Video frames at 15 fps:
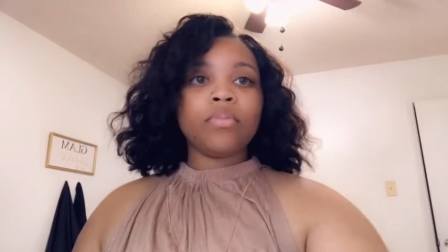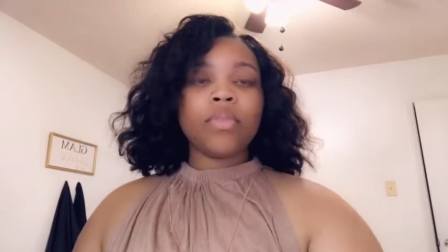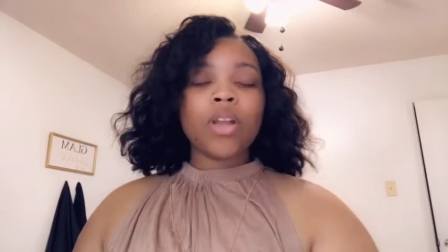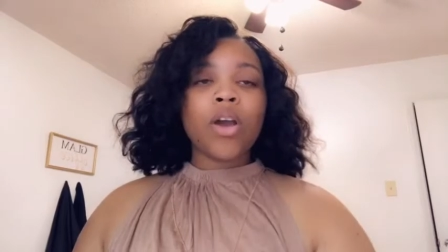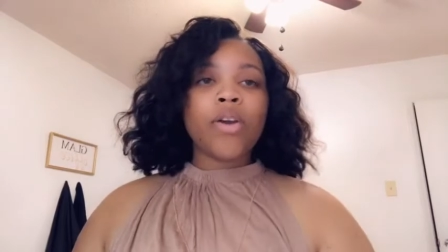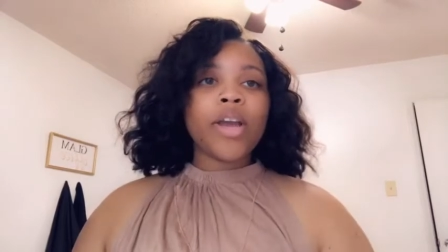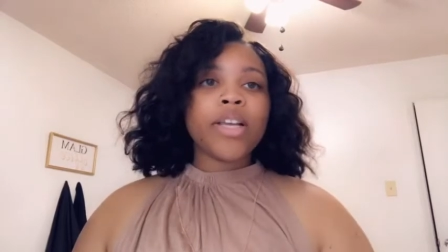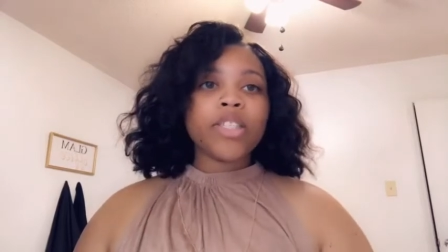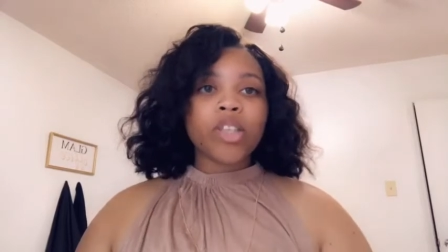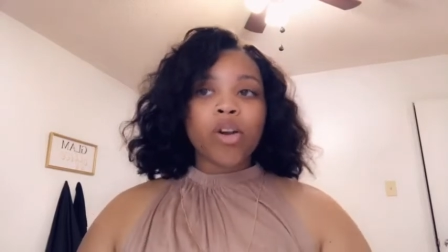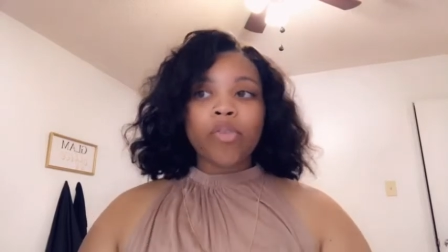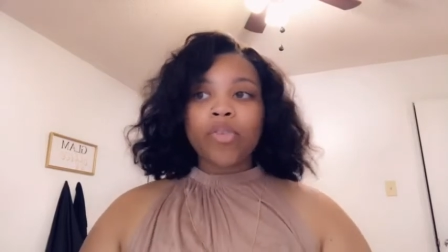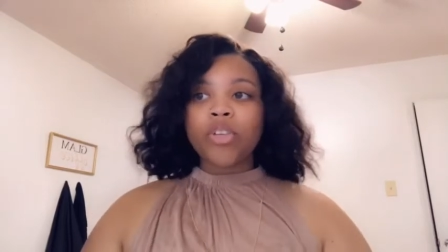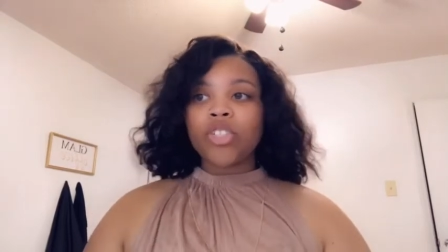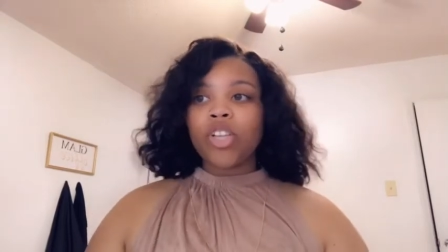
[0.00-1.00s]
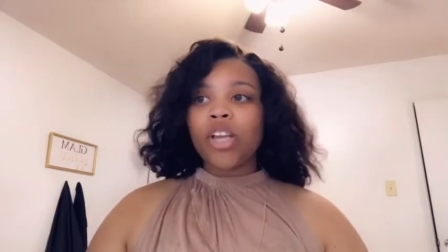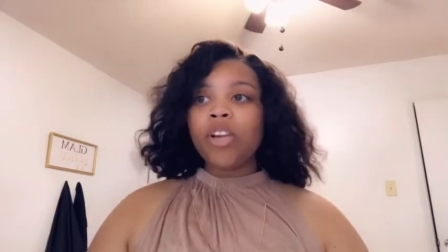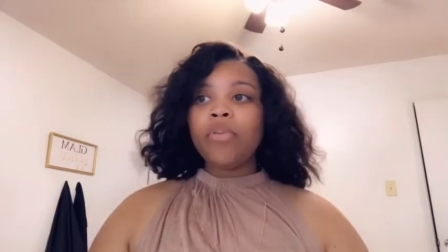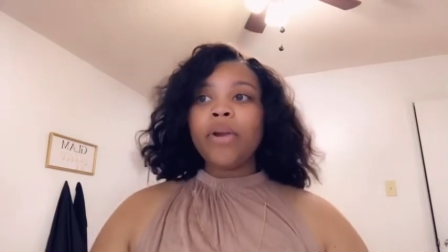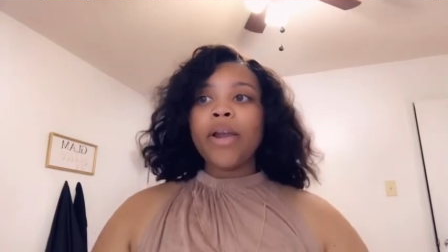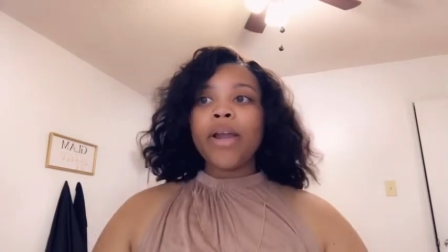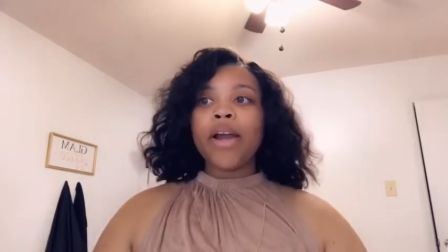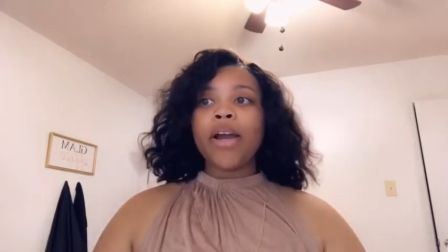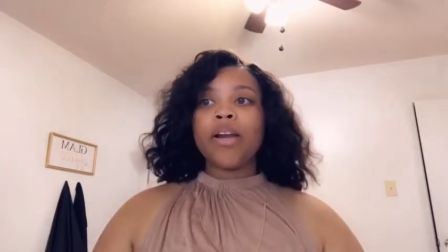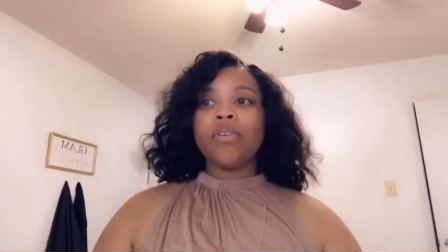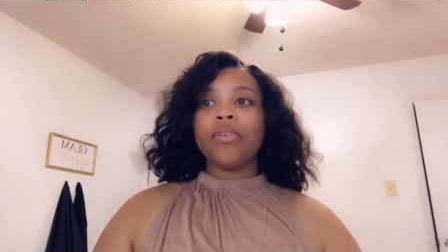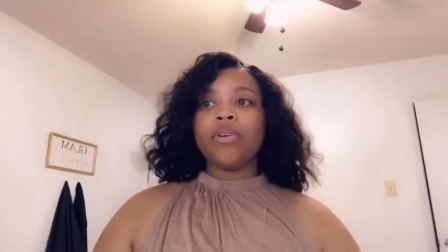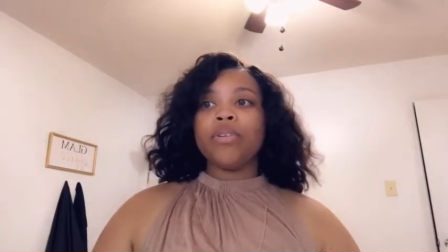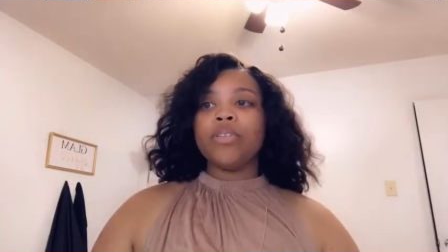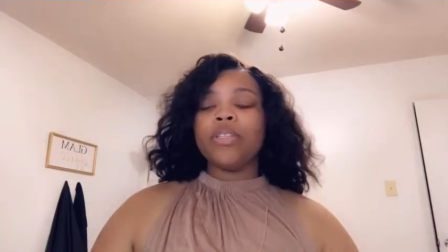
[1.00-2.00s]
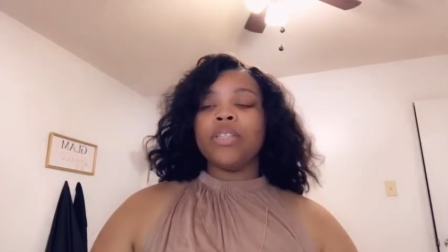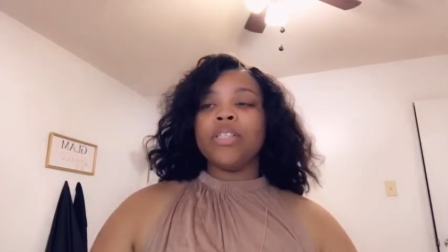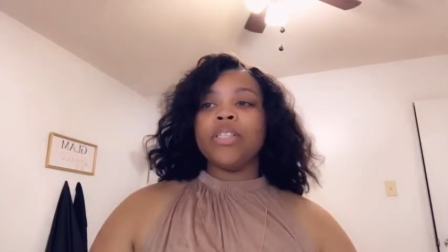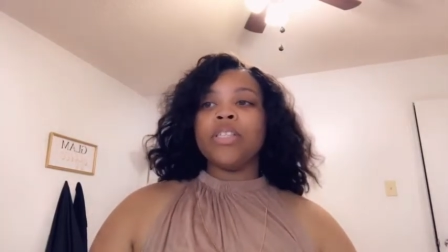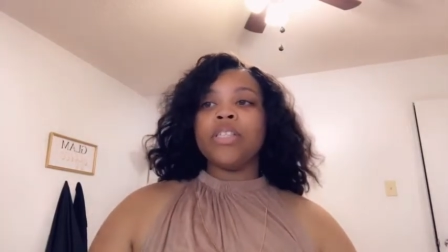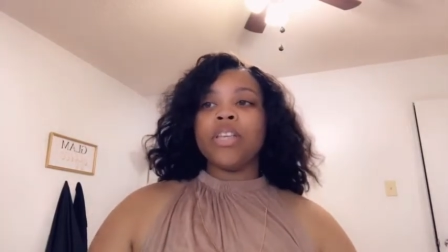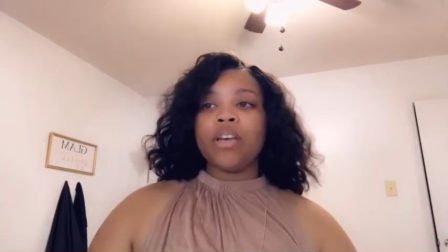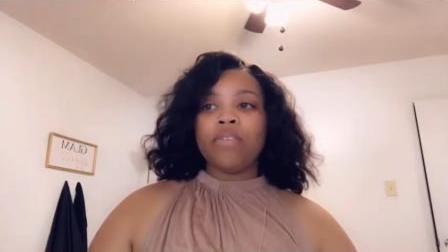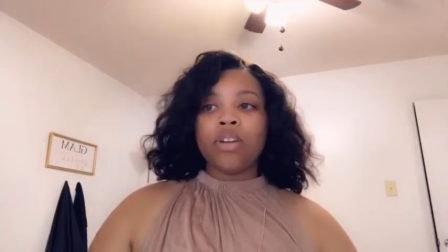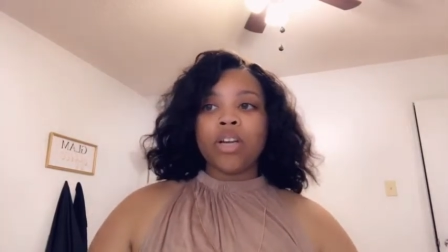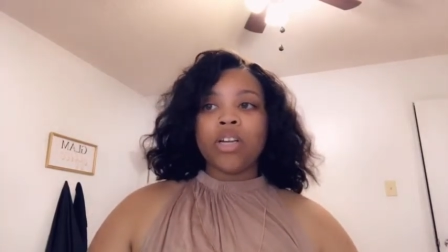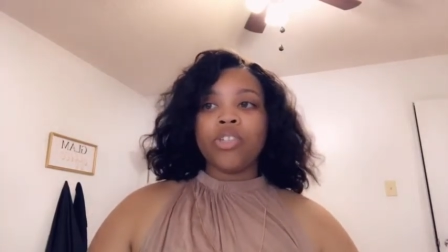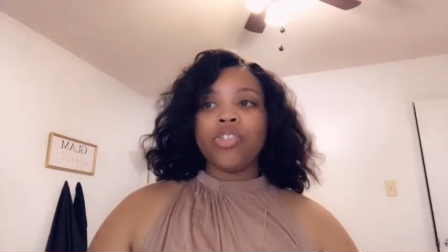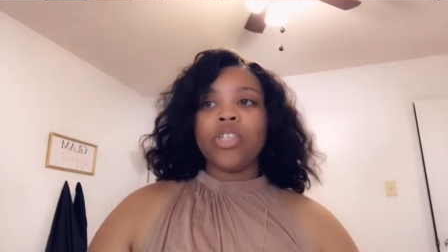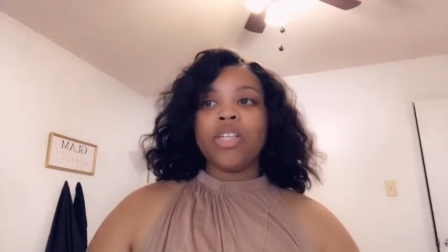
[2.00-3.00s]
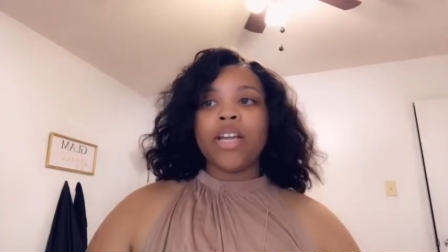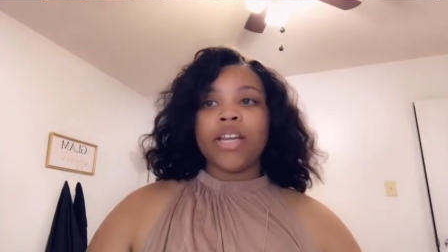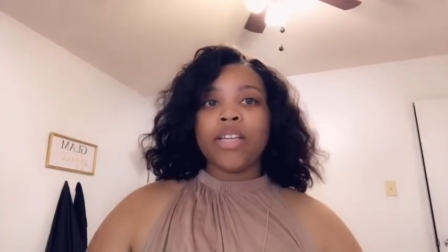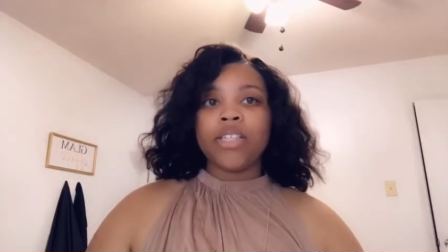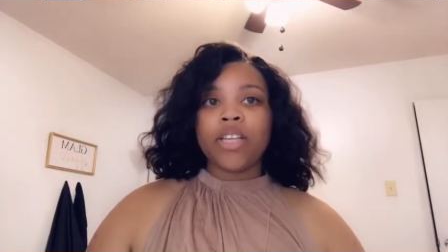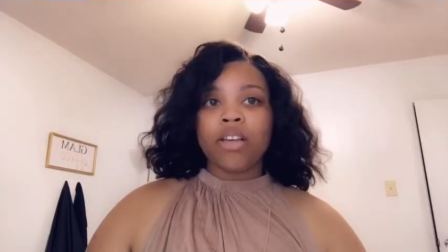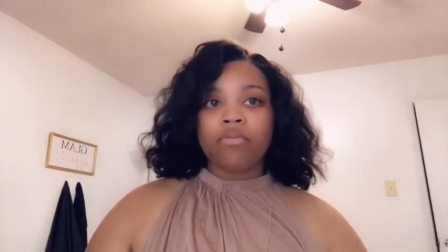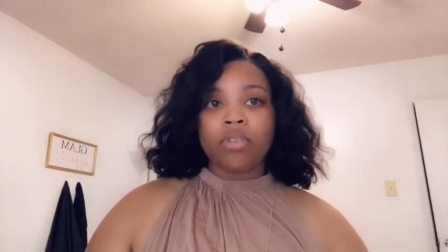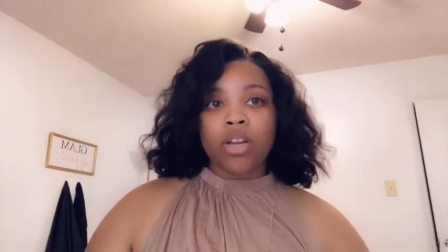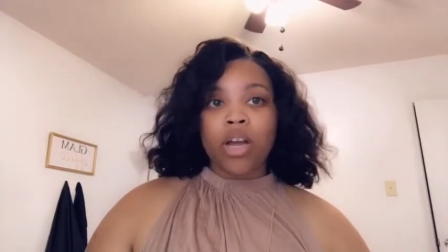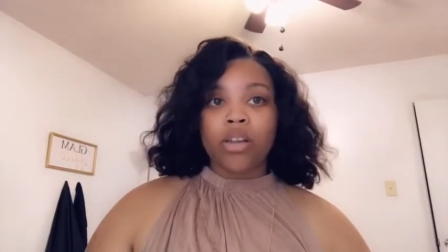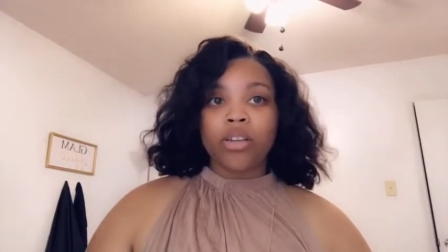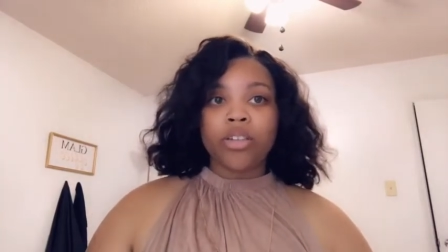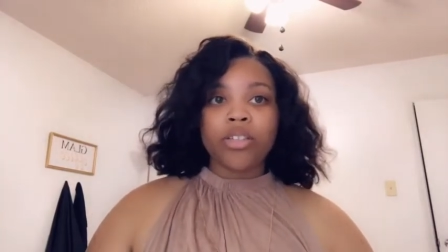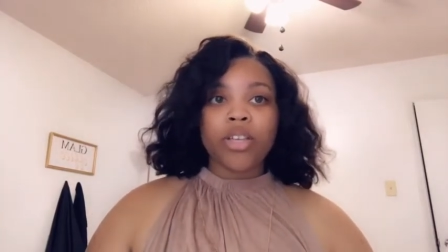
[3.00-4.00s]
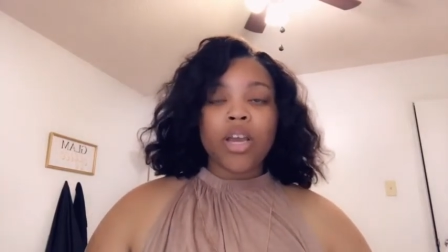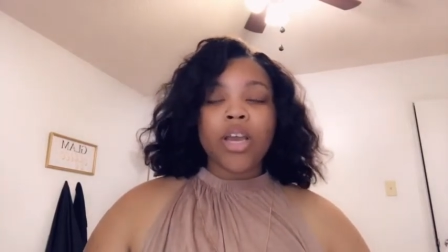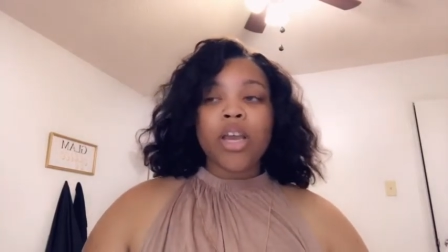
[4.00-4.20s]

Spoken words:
Okay, so for January I grossed $787.